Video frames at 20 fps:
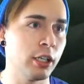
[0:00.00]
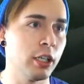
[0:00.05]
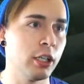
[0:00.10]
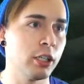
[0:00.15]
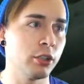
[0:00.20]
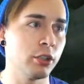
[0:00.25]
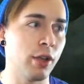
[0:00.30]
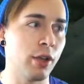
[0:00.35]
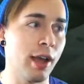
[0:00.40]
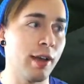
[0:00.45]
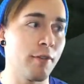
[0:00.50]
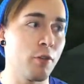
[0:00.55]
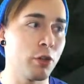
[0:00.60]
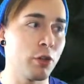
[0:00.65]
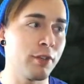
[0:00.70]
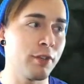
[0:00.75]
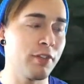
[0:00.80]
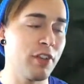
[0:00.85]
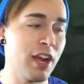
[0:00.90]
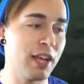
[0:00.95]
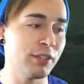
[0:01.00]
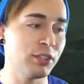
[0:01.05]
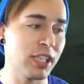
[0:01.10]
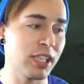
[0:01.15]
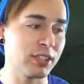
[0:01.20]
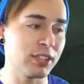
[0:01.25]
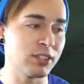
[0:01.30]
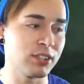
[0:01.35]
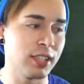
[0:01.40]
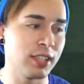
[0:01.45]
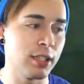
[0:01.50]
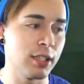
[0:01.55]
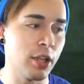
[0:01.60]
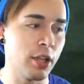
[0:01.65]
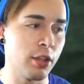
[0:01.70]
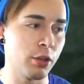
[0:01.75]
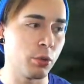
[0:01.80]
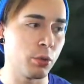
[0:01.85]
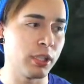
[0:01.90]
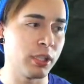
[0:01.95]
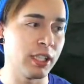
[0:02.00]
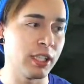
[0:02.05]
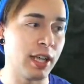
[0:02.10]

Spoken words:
You have only 5 seconds to get another one in.